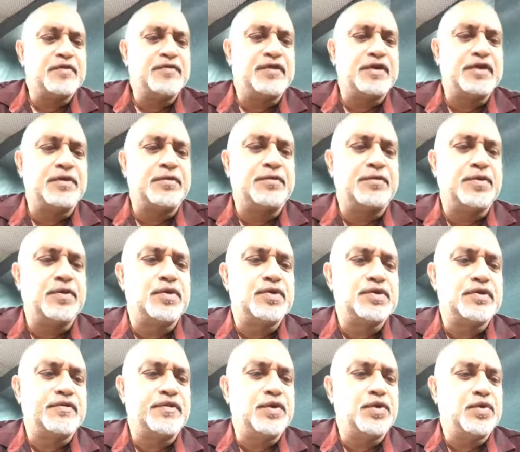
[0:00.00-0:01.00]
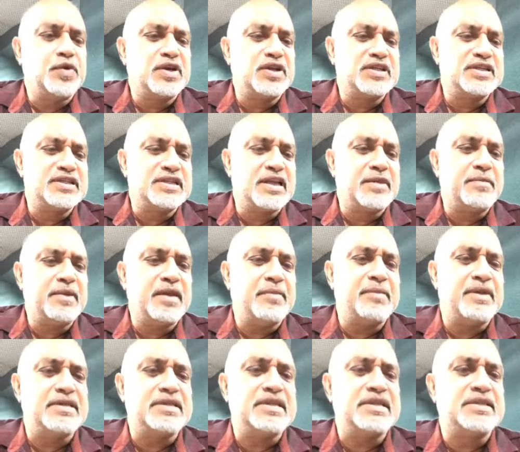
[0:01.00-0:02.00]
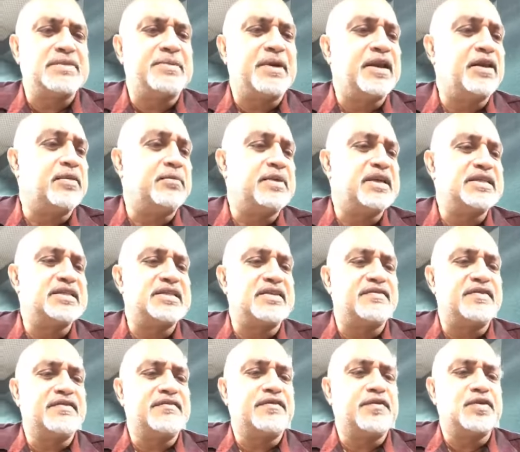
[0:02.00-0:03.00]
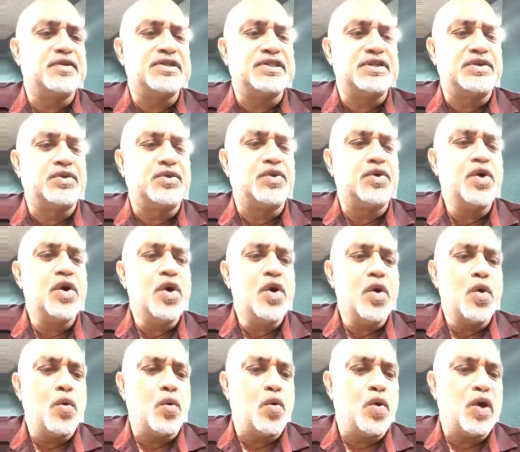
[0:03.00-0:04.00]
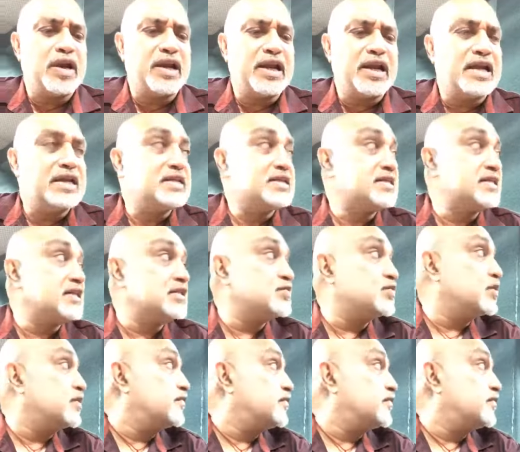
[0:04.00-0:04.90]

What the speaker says: For those of you who want to send me a message, my number is 740-1961.